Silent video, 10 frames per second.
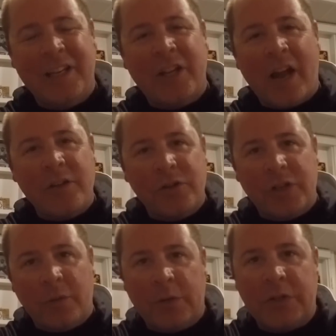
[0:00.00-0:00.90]
You know how
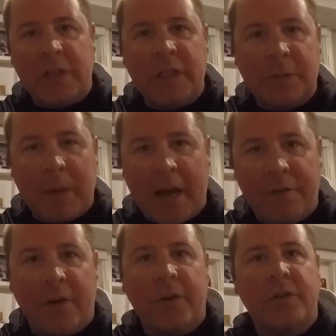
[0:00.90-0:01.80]
usually when you see spy
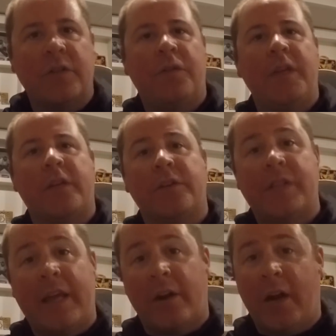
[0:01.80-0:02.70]
photos of
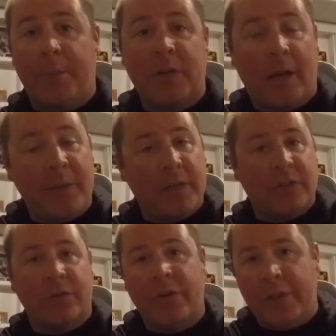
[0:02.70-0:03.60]
vehicles that are upcoming
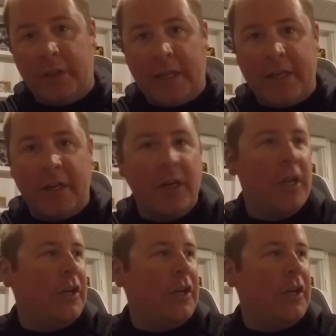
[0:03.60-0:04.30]
sooner than later,